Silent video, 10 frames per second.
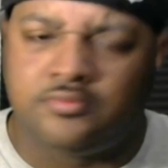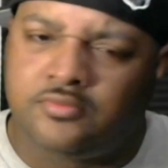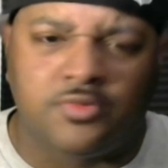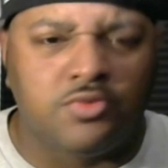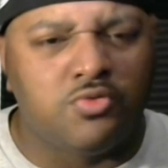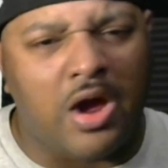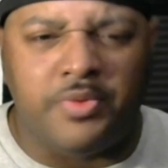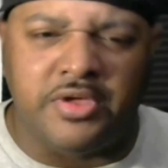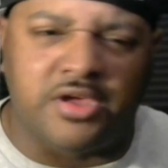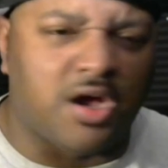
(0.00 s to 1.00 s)
You know how
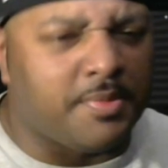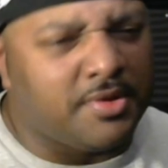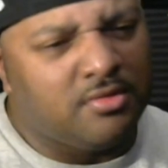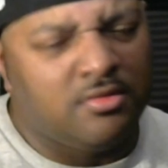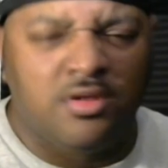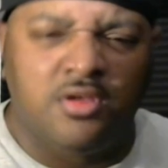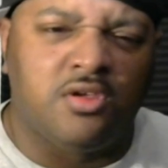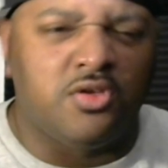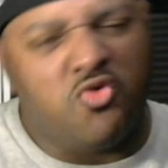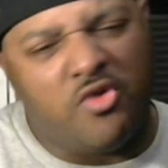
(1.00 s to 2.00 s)
we coming.
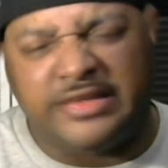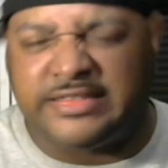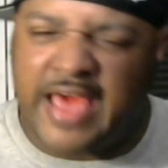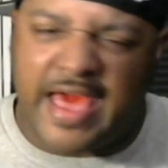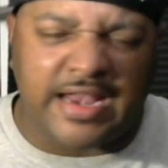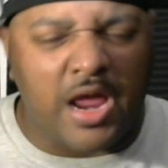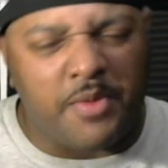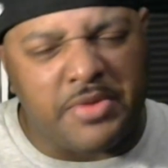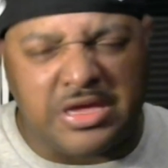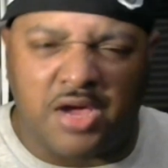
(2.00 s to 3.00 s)
You know exactly how
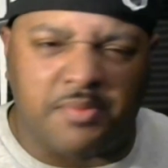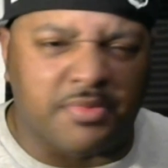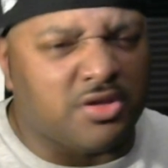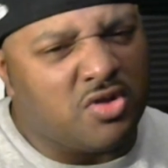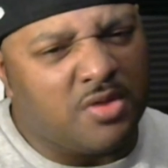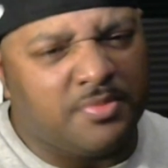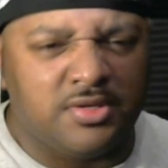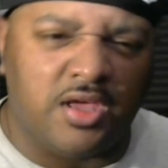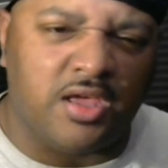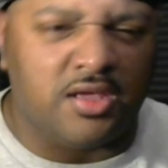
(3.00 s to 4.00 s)
we coming. You know what I'm
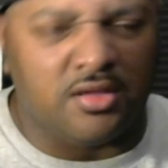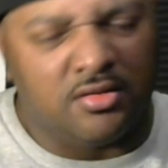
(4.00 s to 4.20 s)
saying?